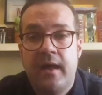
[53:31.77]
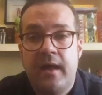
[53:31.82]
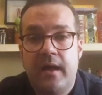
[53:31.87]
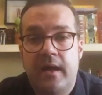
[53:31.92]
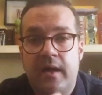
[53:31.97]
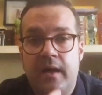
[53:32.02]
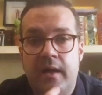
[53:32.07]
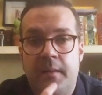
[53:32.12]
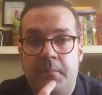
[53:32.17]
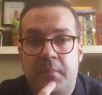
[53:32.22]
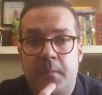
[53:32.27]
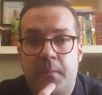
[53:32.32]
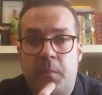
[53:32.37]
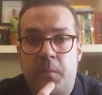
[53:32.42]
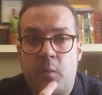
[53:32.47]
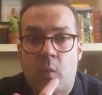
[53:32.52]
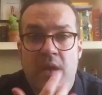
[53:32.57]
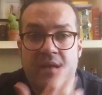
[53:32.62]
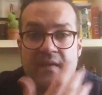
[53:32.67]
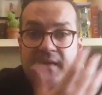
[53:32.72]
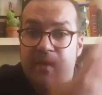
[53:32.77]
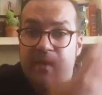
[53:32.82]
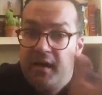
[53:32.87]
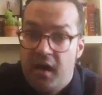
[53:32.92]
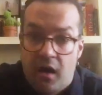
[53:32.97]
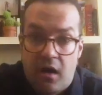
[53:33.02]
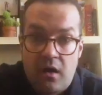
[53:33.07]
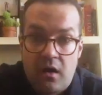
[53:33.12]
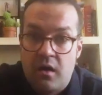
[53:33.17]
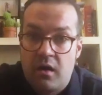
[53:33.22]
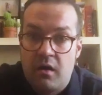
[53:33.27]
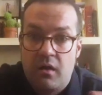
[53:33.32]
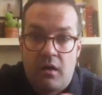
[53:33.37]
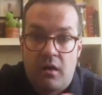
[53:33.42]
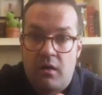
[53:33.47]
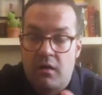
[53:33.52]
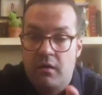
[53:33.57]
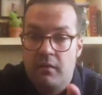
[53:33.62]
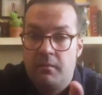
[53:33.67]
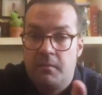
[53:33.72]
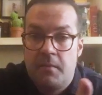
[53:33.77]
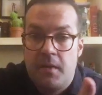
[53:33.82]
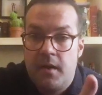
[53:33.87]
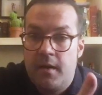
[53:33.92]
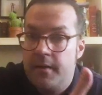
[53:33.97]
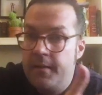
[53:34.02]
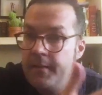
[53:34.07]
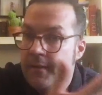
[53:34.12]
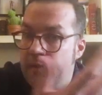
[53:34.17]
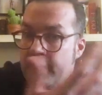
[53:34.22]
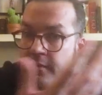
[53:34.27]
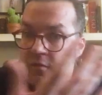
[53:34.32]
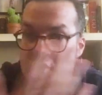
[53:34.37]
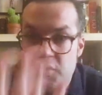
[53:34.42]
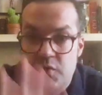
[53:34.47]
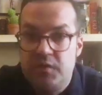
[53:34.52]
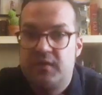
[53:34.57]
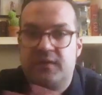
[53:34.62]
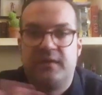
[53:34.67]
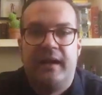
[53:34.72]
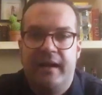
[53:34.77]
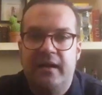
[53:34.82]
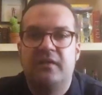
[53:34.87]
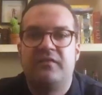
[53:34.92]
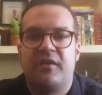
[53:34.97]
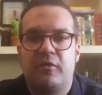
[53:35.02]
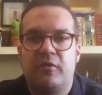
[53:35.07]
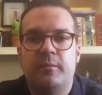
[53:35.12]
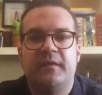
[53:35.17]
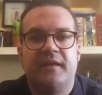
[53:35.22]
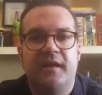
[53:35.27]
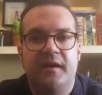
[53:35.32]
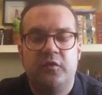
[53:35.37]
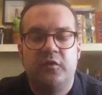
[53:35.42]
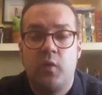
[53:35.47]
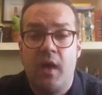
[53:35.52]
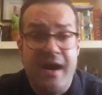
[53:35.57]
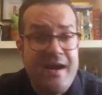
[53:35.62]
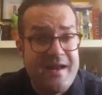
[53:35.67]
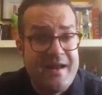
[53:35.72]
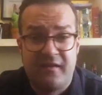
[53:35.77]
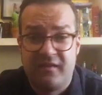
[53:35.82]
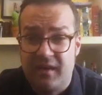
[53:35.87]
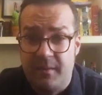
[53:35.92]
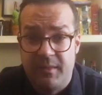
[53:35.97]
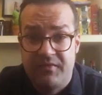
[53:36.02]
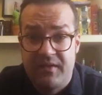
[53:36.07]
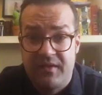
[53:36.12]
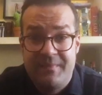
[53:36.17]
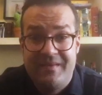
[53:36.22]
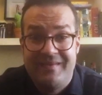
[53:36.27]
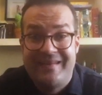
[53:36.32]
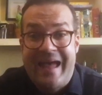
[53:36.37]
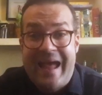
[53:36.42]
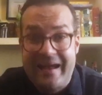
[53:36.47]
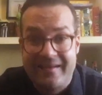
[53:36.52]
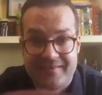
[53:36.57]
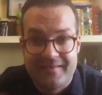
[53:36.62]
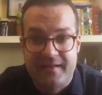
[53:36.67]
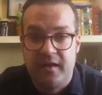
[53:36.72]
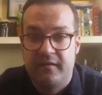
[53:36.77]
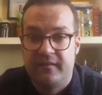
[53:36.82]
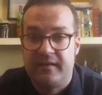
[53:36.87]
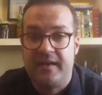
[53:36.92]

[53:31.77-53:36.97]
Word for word: Uh, but what they are, are uh, a new style of aromatized wine, and some of them is excellent.